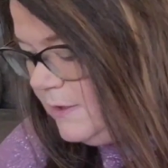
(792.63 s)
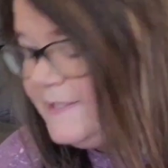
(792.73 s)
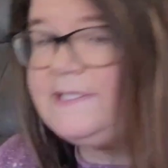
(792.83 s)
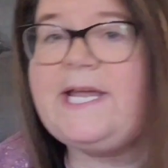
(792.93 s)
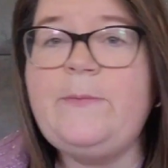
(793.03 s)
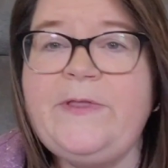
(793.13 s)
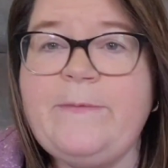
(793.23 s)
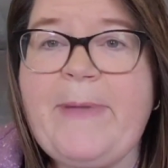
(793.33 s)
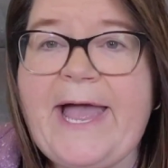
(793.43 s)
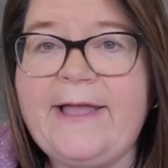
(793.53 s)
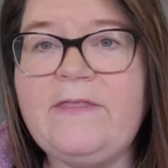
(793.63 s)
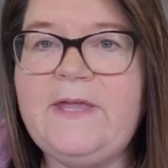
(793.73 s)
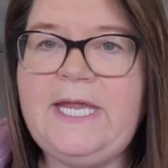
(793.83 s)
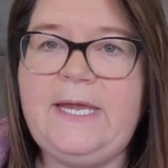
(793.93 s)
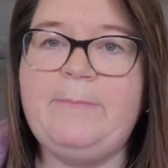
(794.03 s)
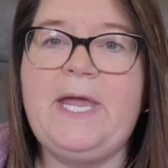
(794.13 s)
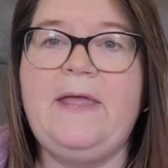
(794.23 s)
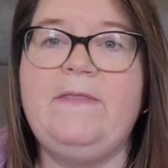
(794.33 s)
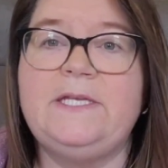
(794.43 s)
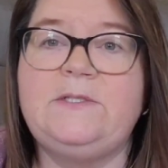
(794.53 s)
Let's stay with the bag theme,
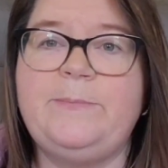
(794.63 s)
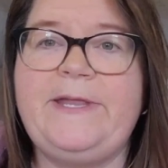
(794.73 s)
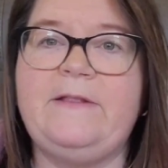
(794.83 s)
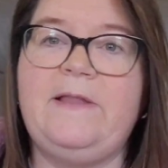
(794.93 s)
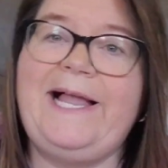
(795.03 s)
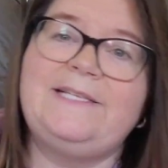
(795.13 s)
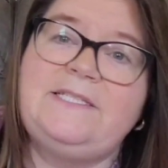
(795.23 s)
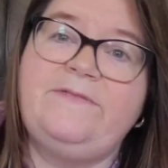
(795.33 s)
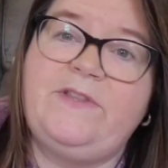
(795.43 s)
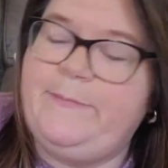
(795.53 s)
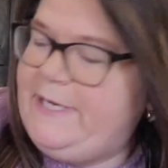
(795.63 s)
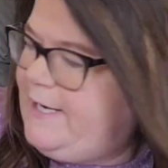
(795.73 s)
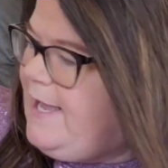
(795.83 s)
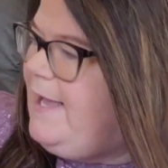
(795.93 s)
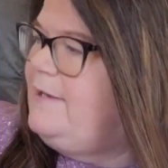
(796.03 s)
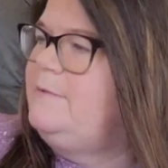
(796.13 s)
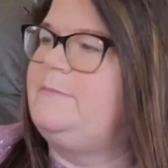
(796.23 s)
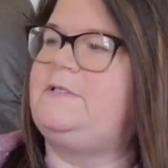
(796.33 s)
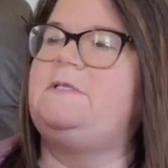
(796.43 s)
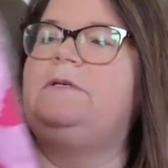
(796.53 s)
and this will be the last of the big
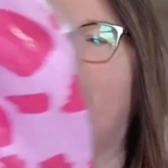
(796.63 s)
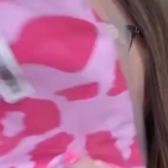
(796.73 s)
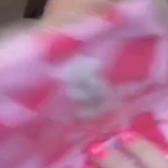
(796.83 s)
items.